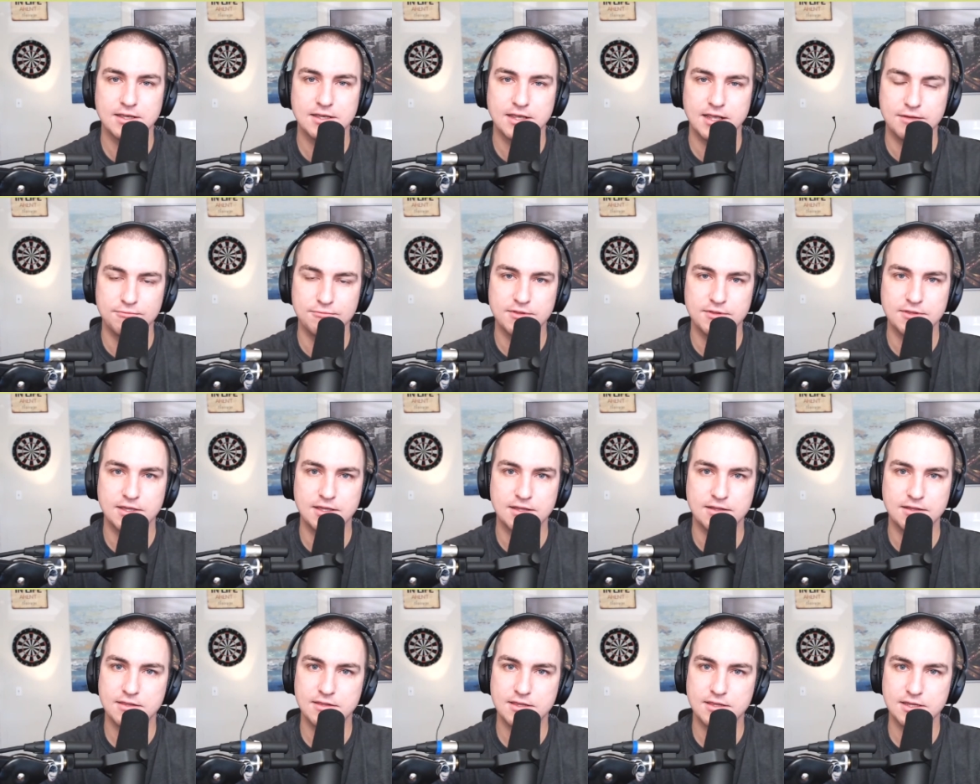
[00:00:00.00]
and
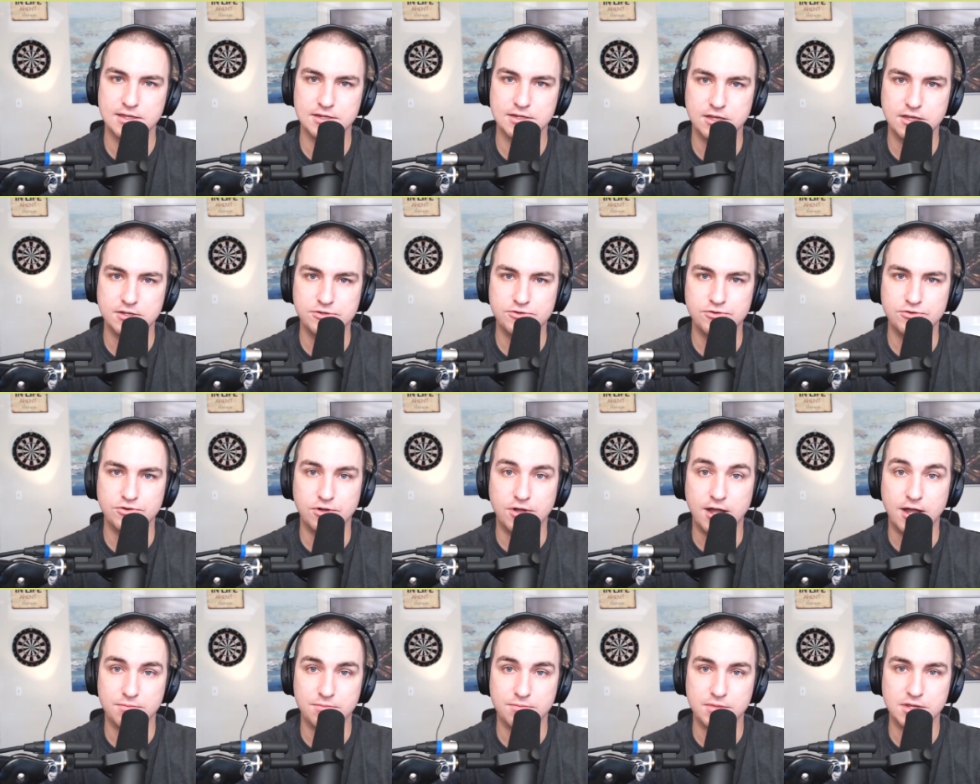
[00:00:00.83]
within the industrial
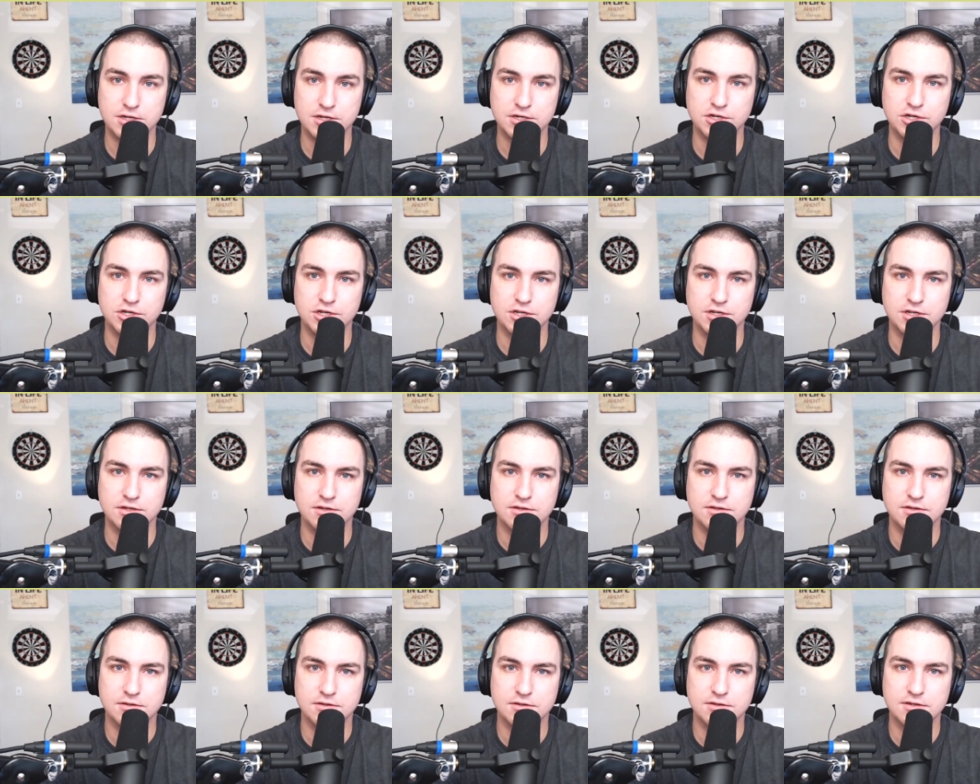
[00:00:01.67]
automation
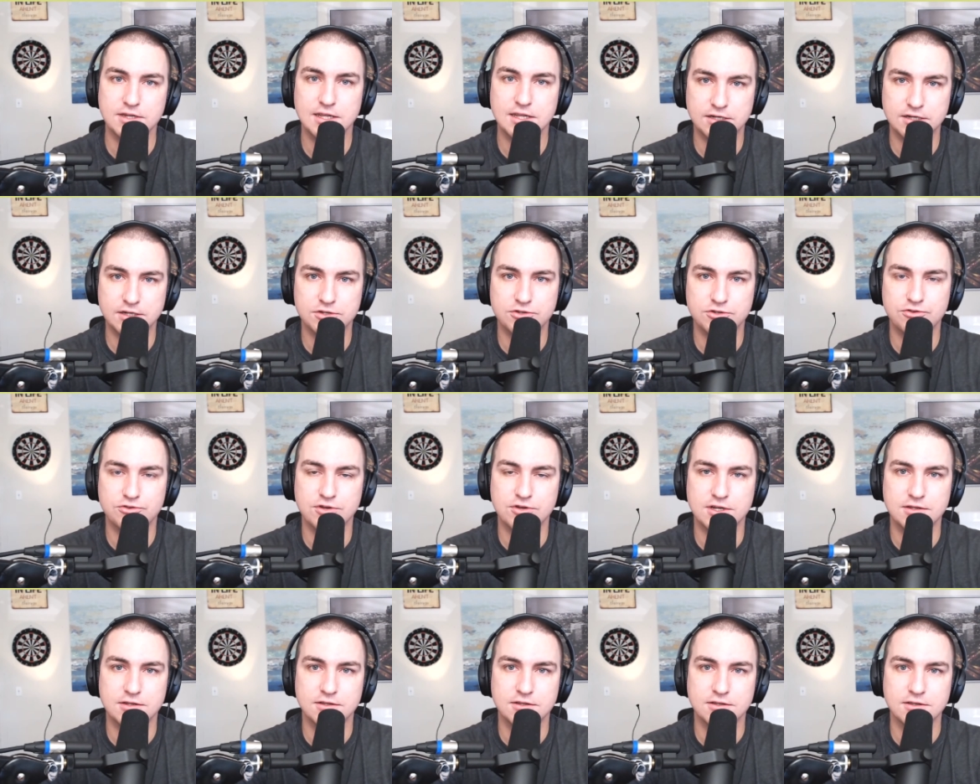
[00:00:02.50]

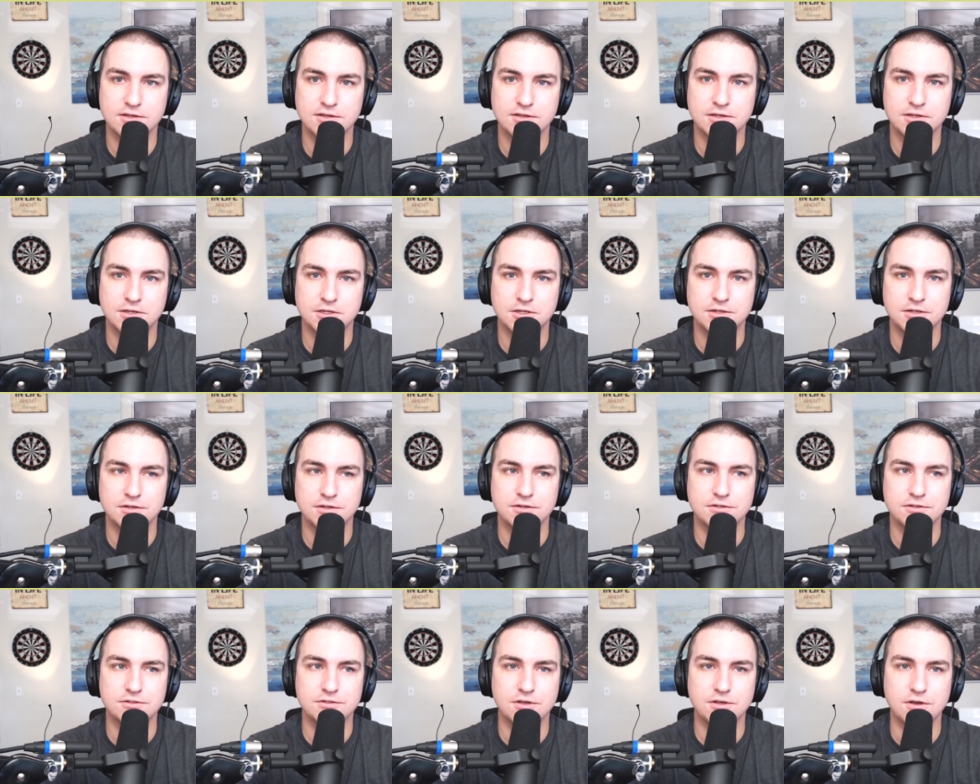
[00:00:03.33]
industry.
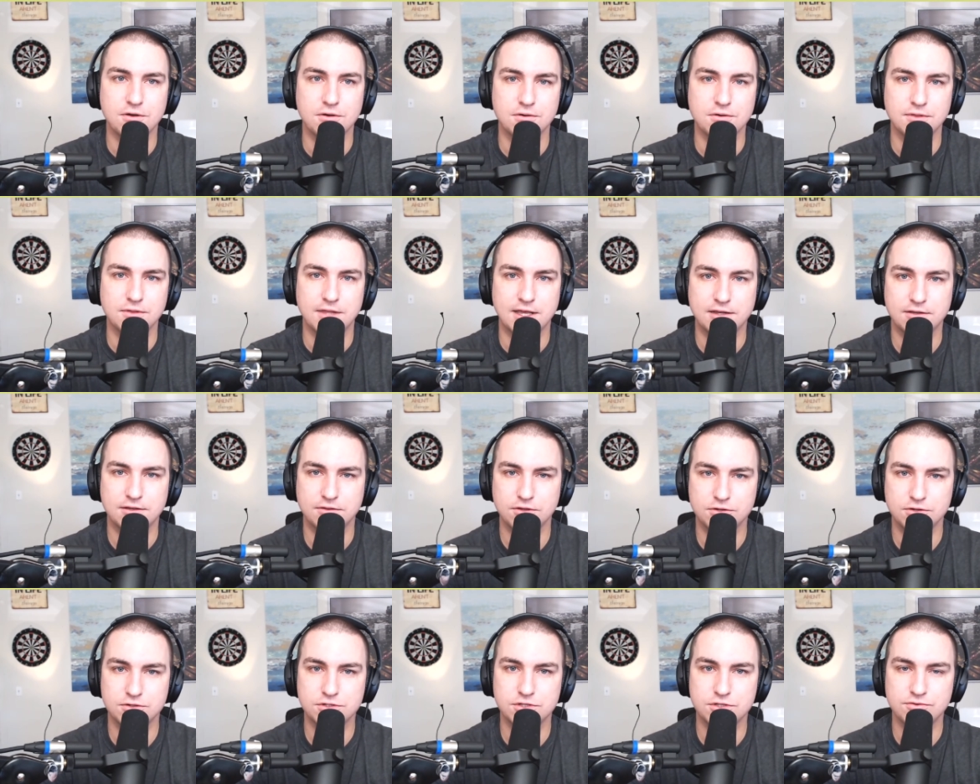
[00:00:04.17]
So like
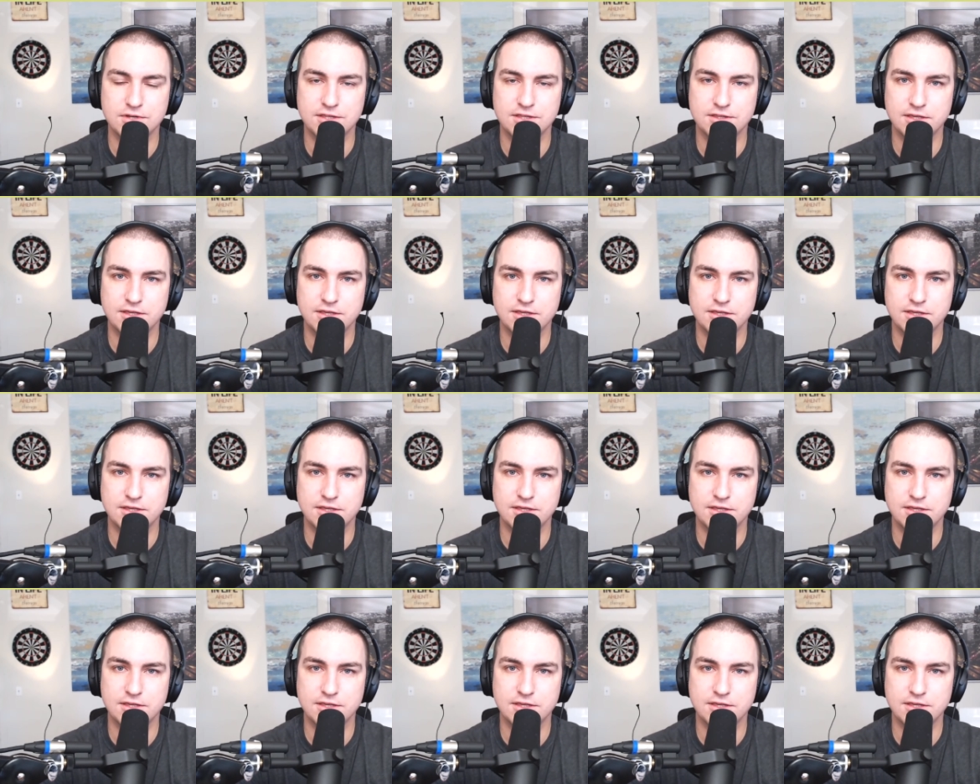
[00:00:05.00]
those three